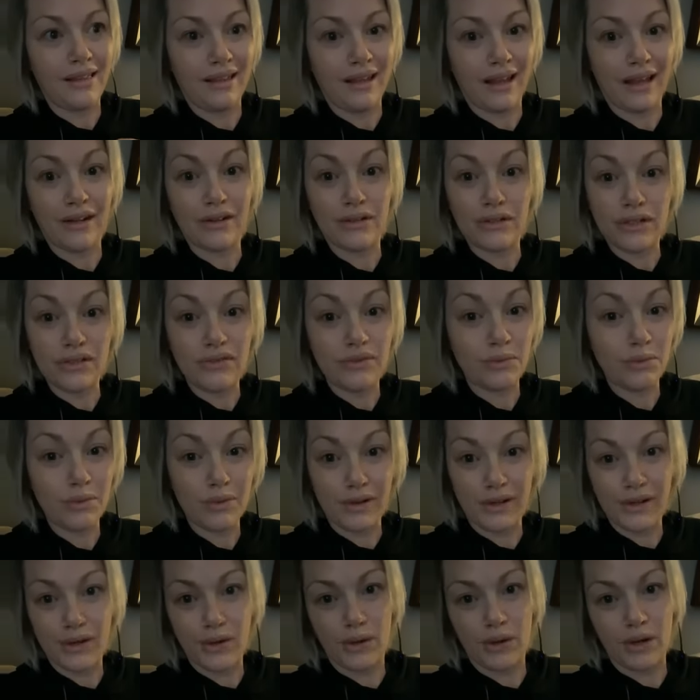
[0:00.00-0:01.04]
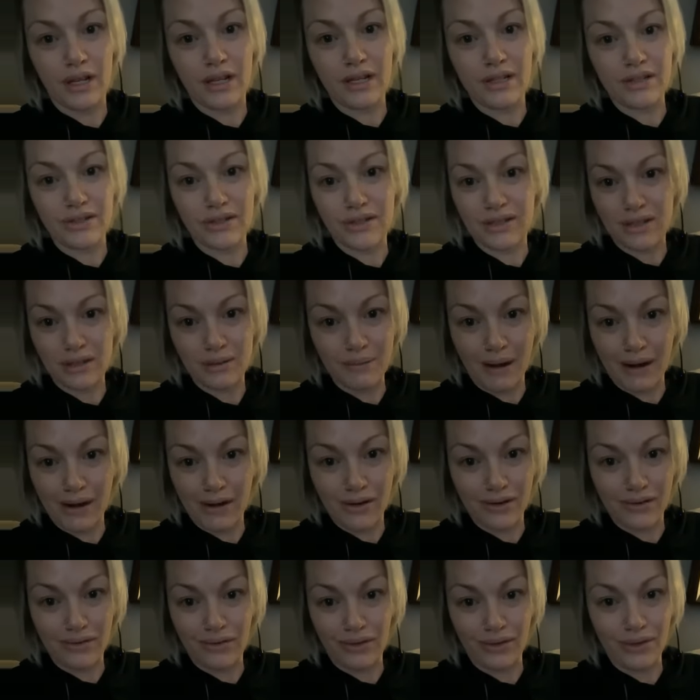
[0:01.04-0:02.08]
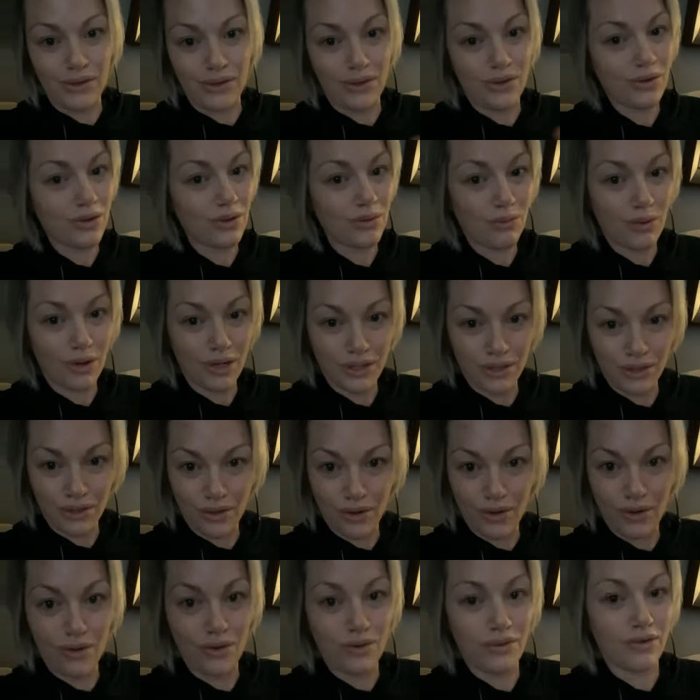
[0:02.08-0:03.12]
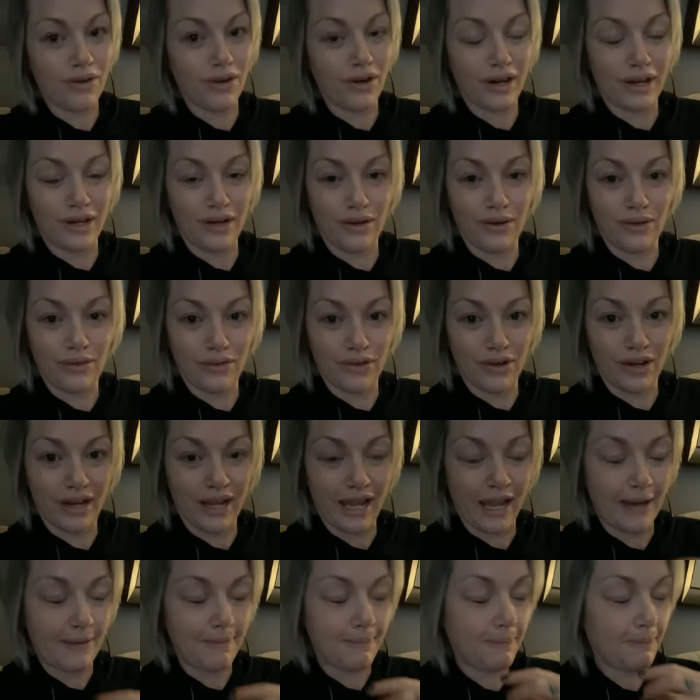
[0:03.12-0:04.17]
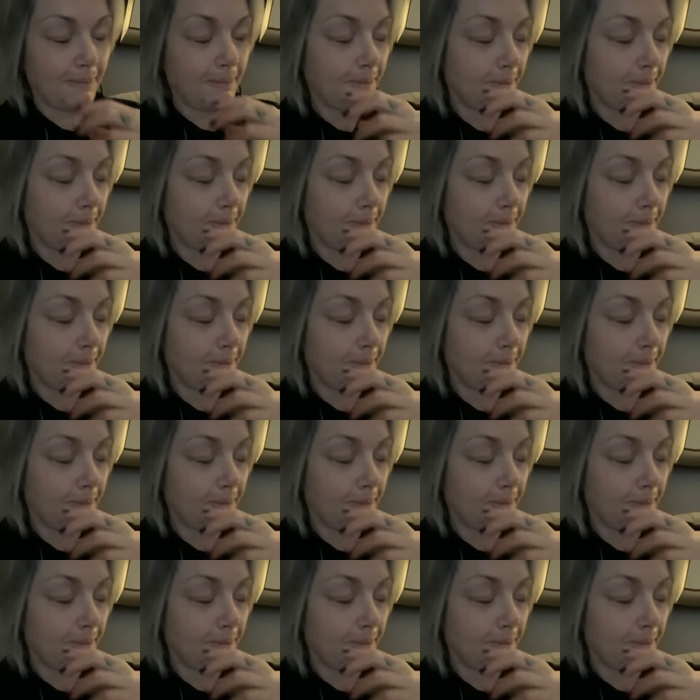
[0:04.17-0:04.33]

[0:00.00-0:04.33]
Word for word: the energy from the recording is just as powerful you can watch it over and over again